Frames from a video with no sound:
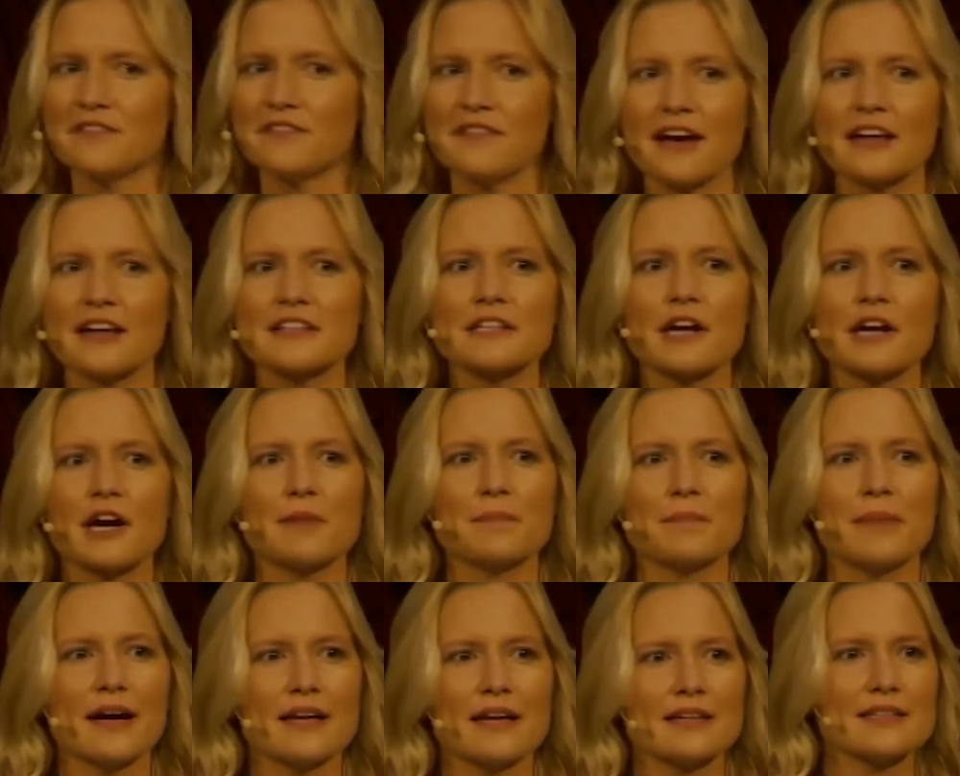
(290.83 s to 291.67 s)
In fact, our
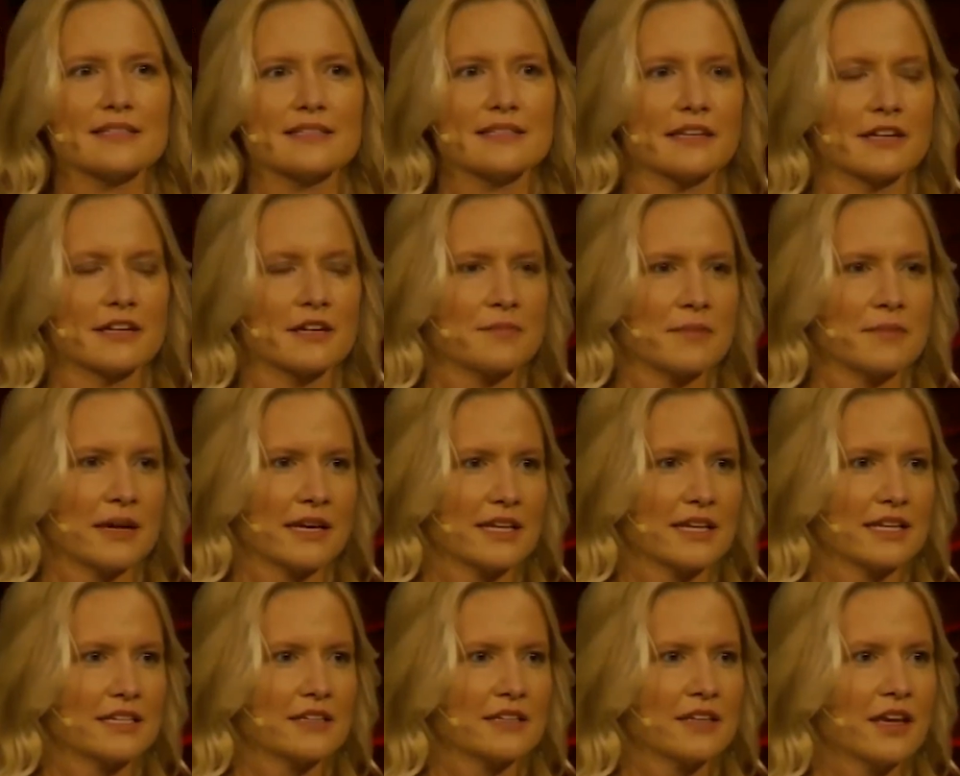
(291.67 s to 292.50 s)
bodies and our
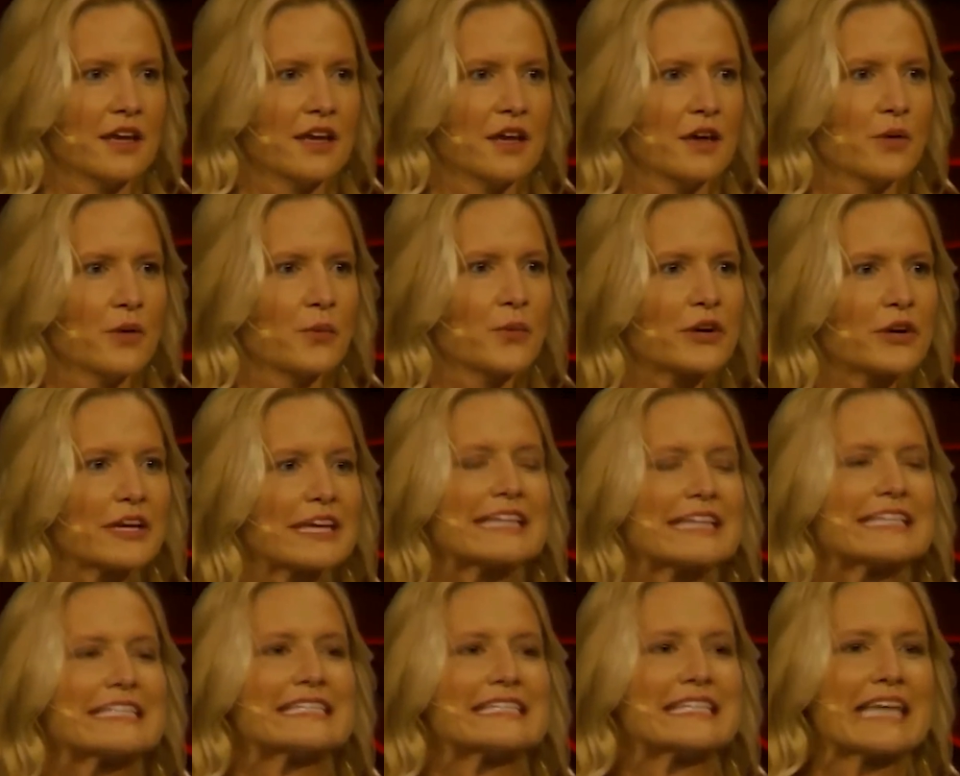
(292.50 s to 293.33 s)
mind work
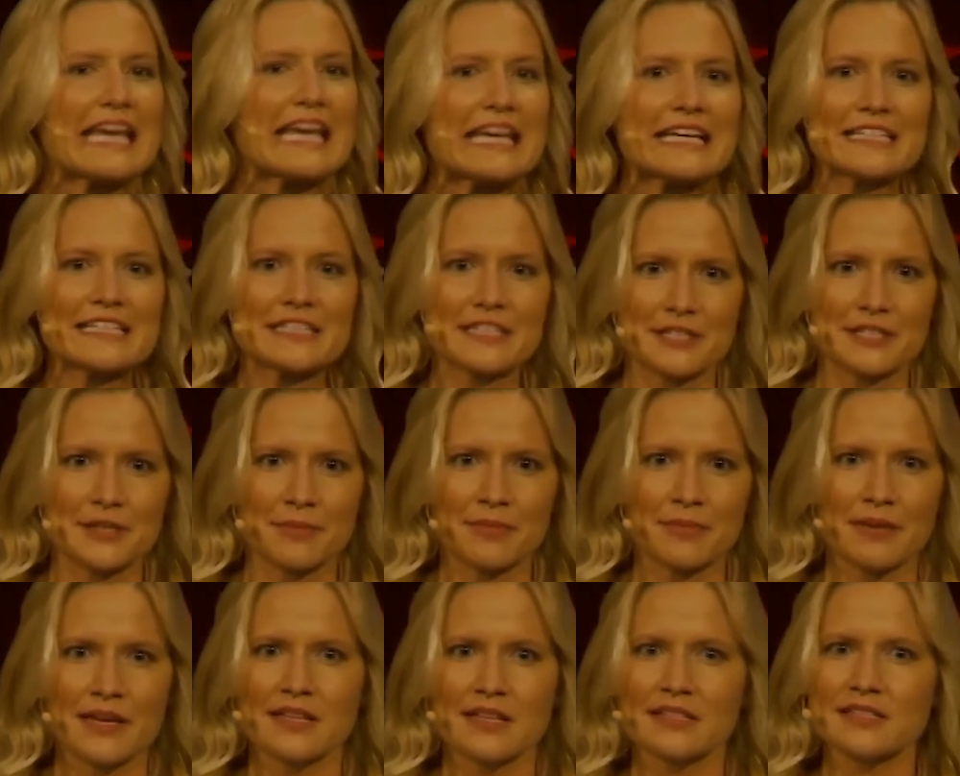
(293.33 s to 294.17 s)
in
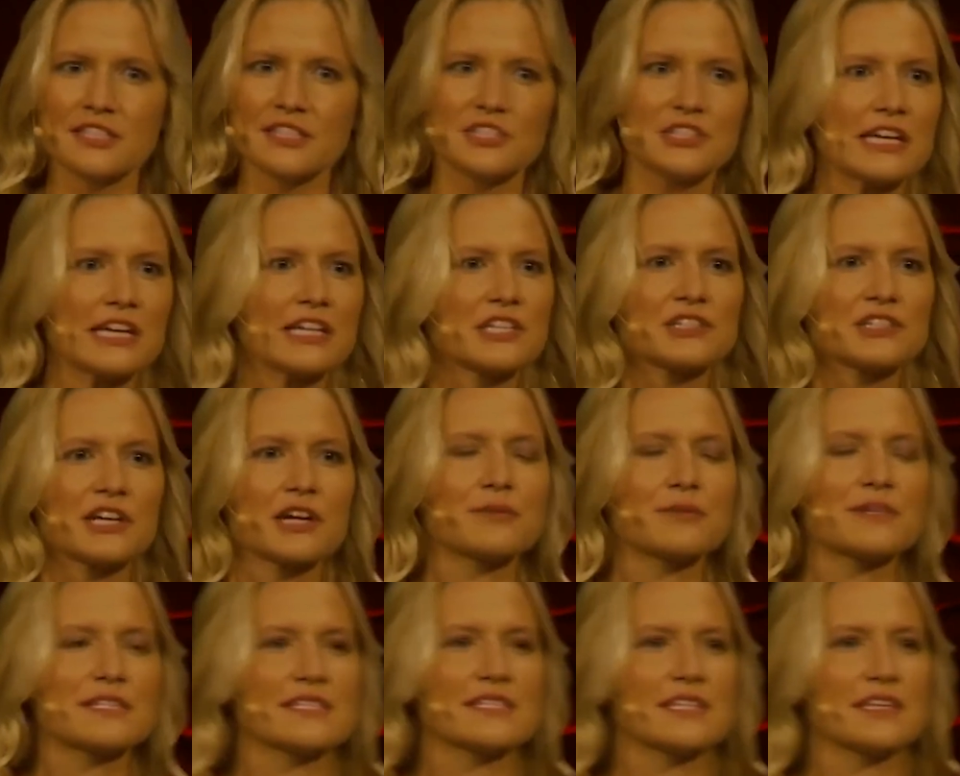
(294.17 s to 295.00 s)
tandem to change how
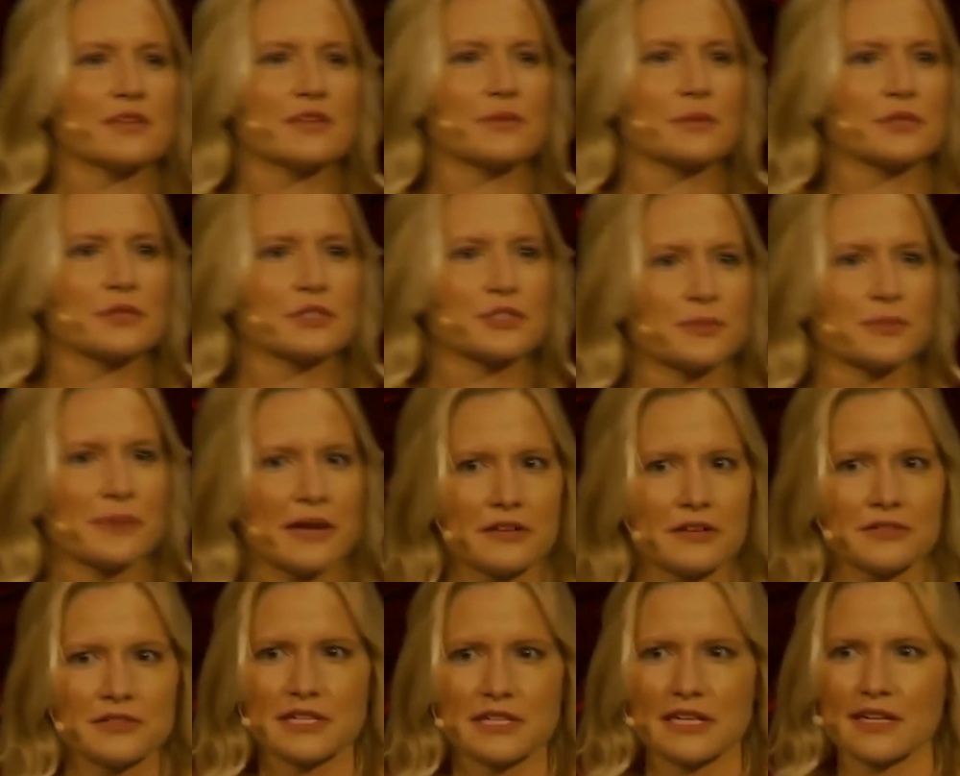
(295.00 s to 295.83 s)
we see the world
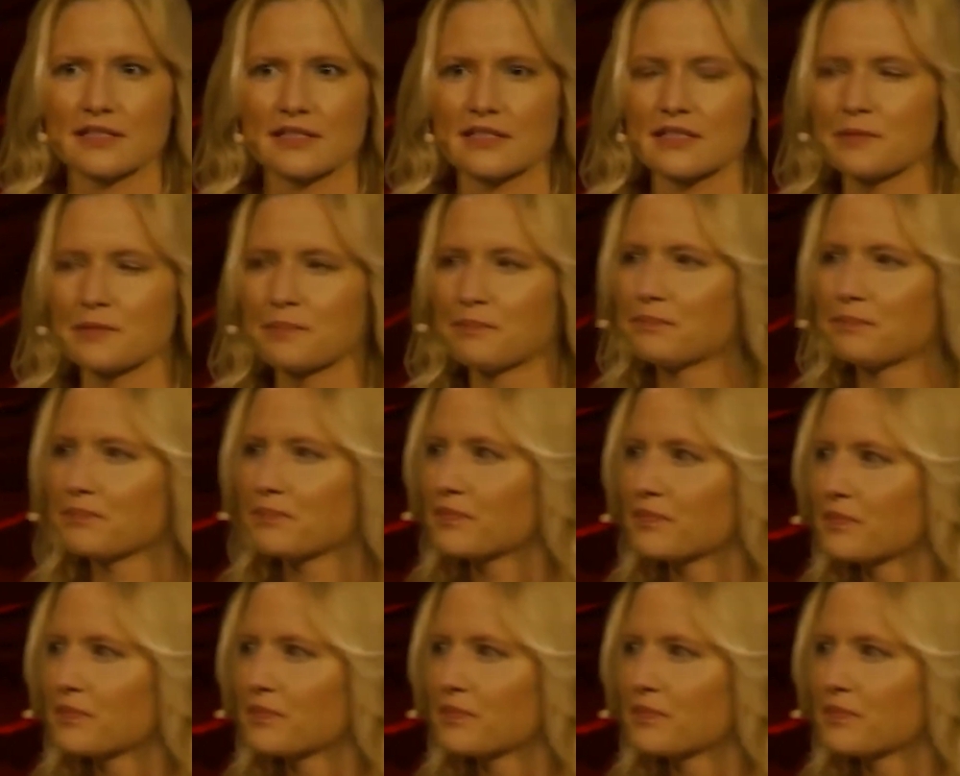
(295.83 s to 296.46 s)
around us.